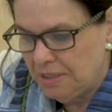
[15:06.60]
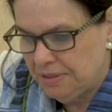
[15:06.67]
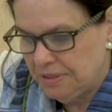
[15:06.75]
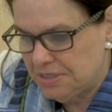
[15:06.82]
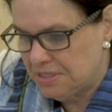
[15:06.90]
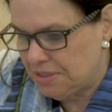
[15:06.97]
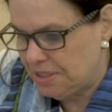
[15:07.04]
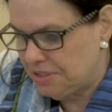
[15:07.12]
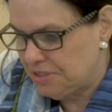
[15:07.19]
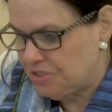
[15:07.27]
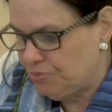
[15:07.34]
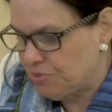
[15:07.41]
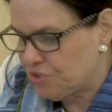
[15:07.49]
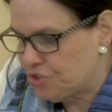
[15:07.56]
This
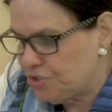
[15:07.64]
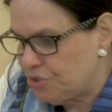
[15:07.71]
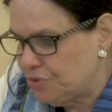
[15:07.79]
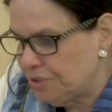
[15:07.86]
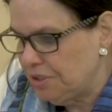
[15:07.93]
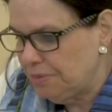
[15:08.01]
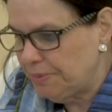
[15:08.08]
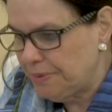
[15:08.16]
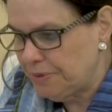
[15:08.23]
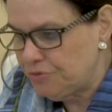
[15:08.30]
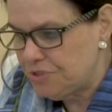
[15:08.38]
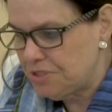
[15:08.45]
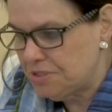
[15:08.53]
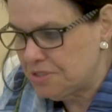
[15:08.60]
I was talking
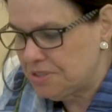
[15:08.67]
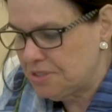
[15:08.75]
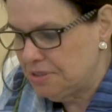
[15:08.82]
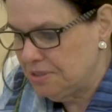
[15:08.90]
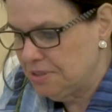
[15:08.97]
about it.